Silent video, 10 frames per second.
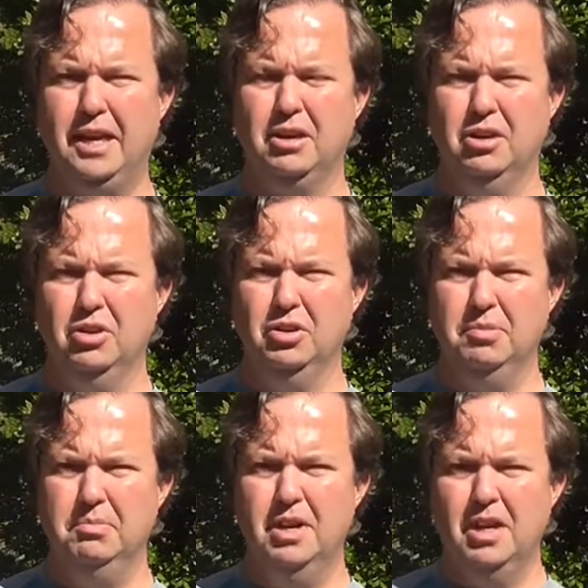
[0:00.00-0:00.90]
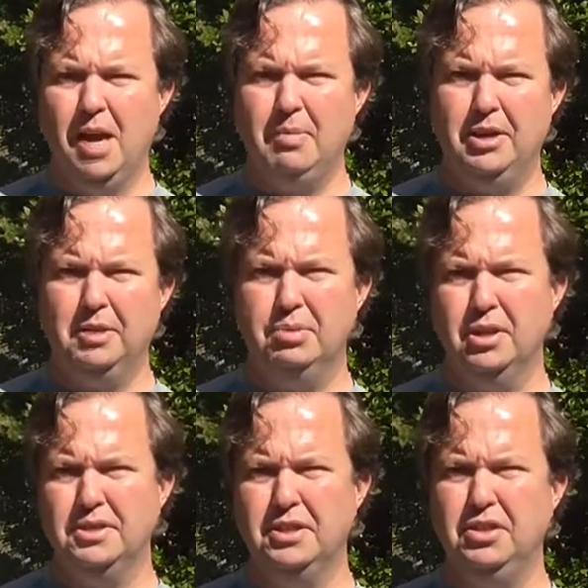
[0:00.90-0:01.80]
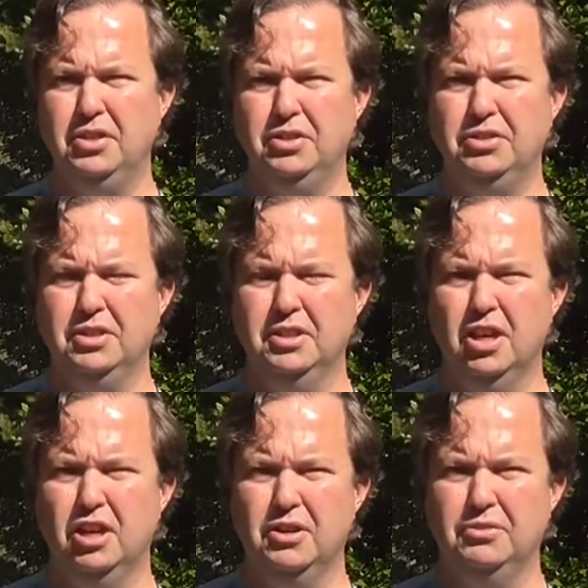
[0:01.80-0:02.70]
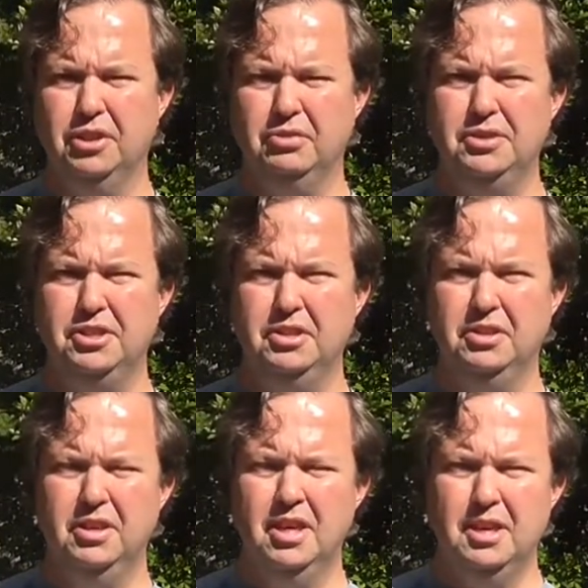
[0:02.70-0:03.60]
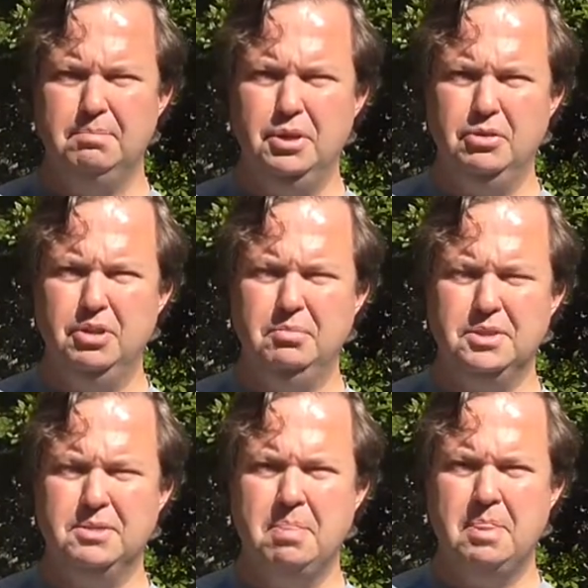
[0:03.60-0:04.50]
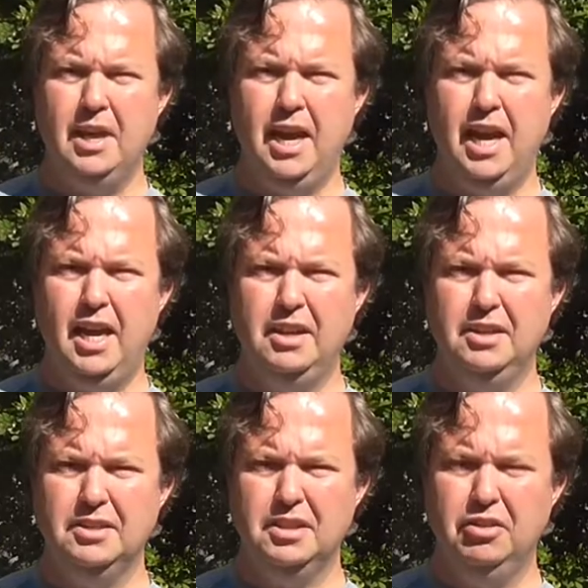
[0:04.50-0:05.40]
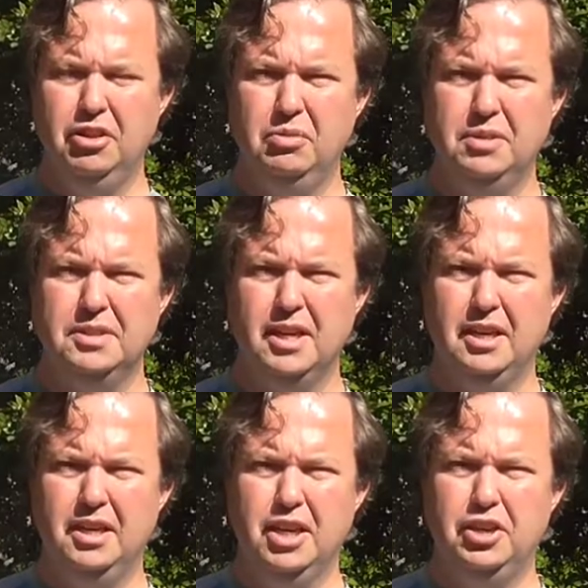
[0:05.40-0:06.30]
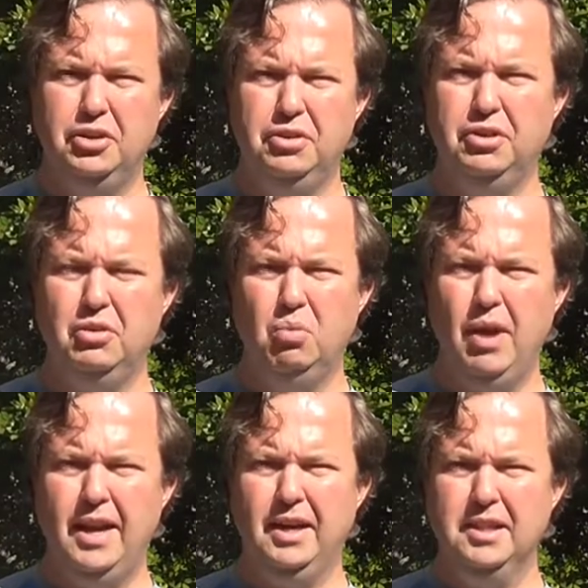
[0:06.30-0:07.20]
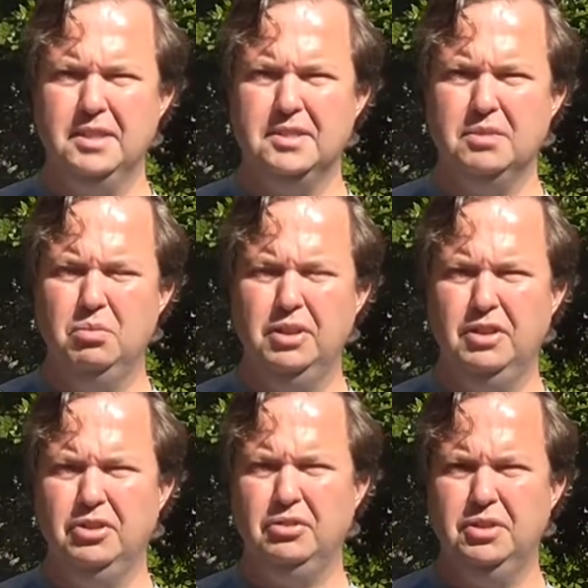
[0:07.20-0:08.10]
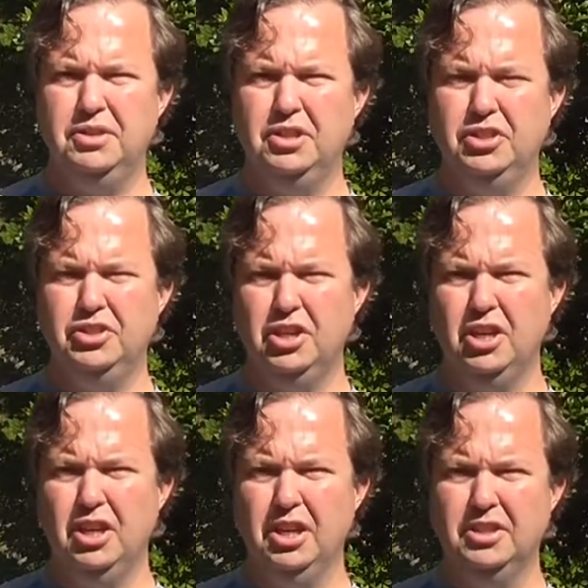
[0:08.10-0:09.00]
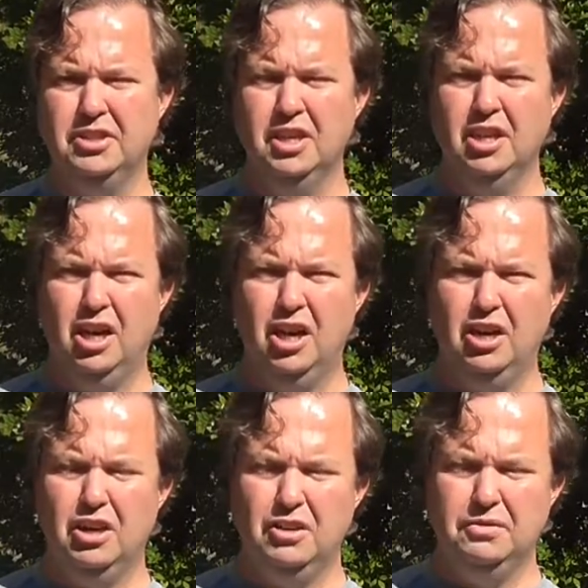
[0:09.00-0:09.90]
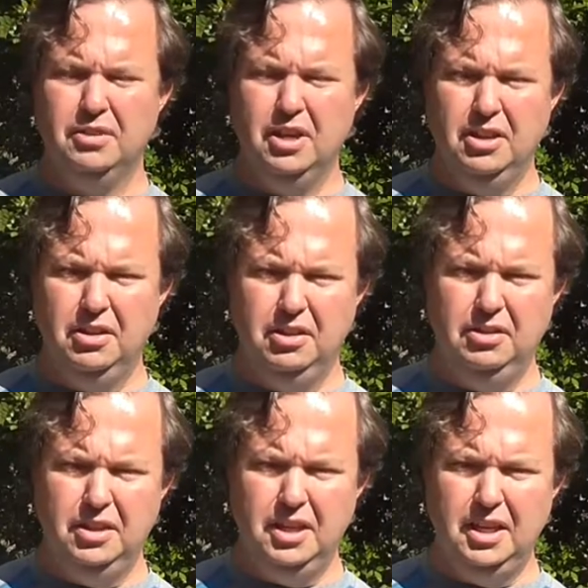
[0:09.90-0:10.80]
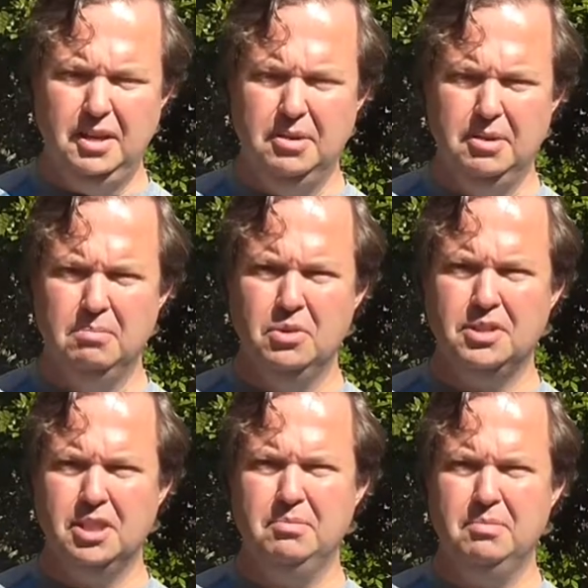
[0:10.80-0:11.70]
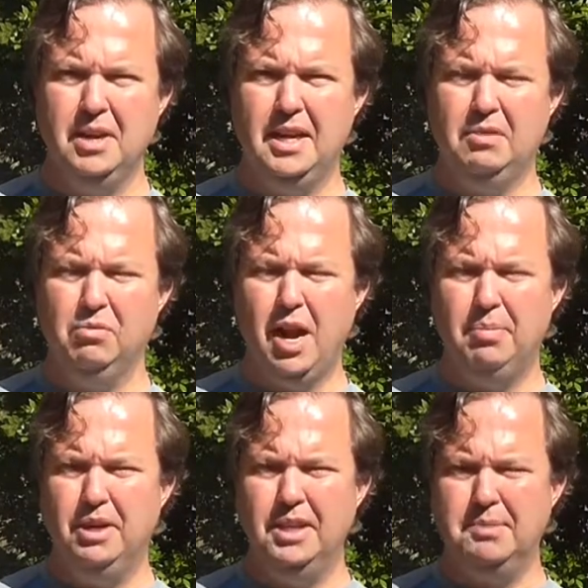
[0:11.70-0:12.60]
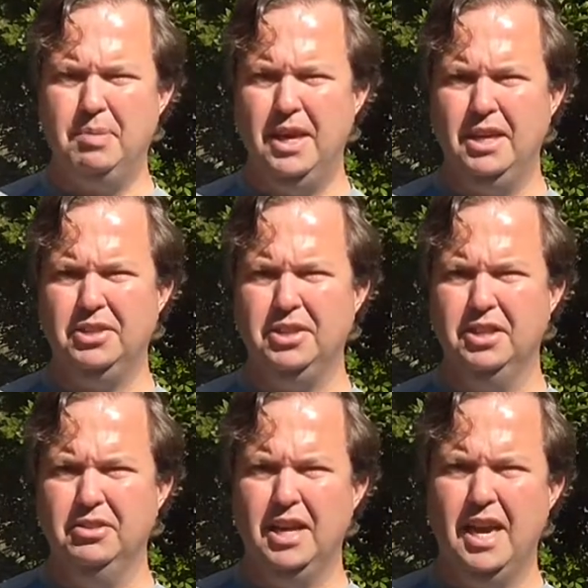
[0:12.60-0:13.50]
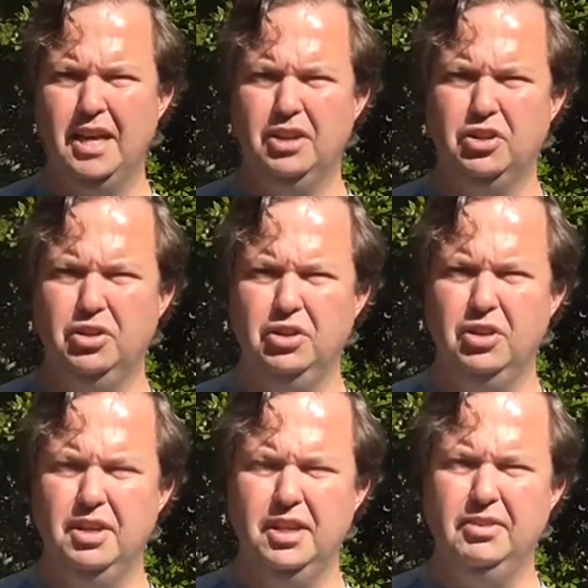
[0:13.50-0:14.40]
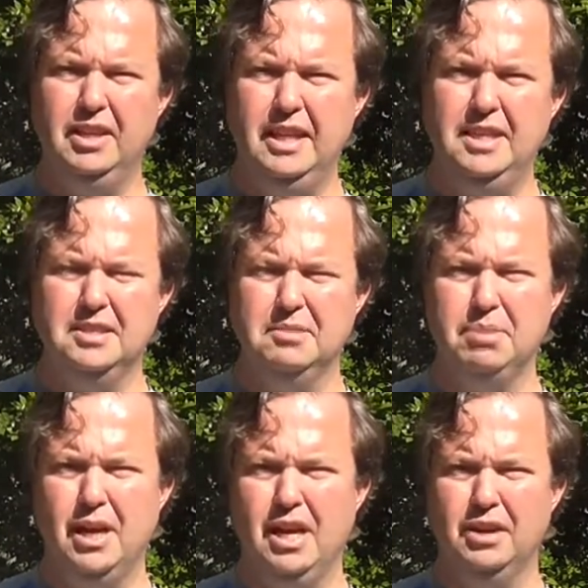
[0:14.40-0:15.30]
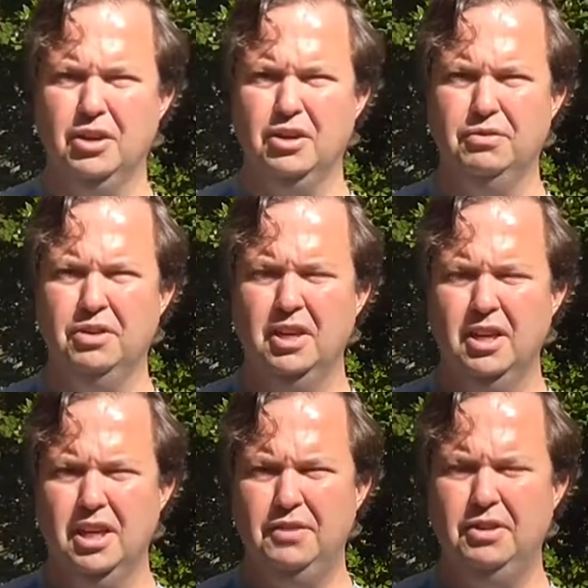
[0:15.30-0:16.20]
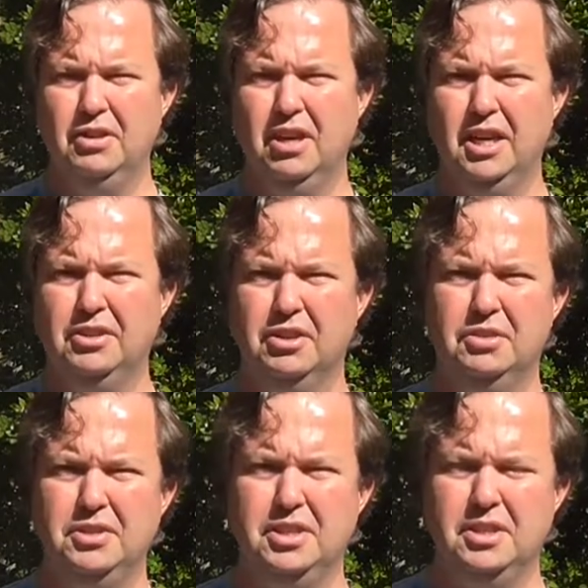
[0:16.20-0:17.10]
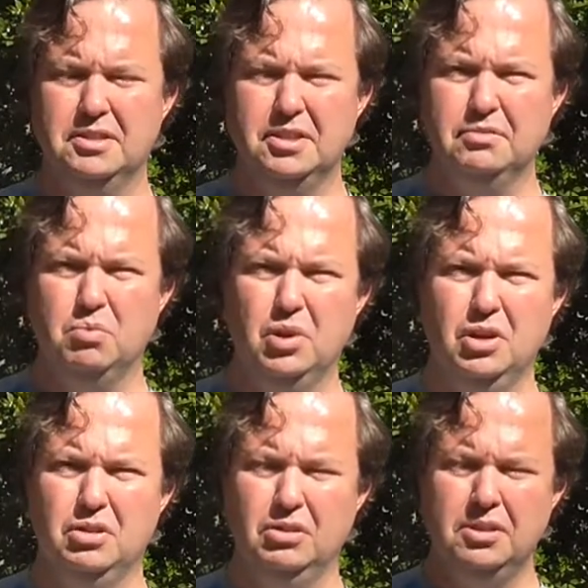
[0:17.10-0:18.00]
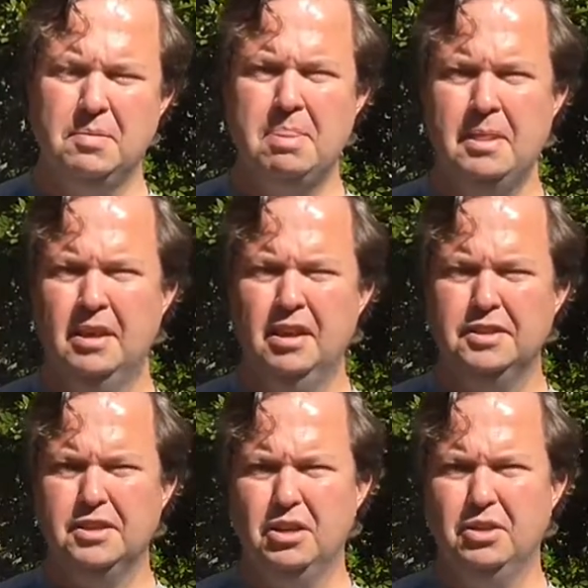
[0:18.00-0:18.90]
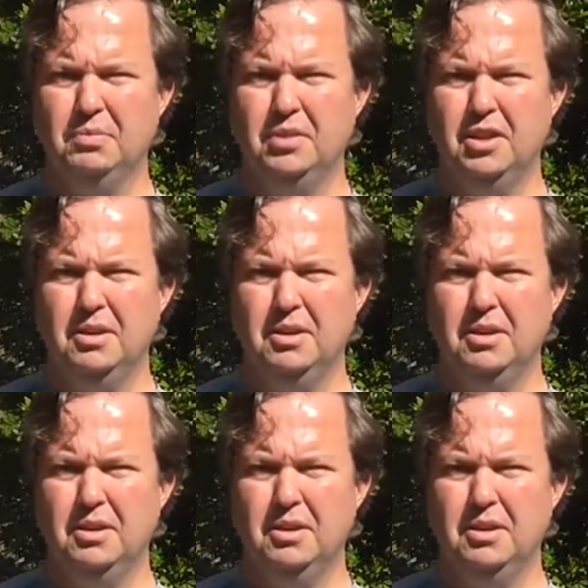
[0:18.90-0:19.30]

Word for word: back home about the persecution of the Christian pilgrims, and there was an acute awareness within the Christian church of the, the Muslim rapid expansion that had occurred in the eastern part of, if you like, the Christian sort of world. So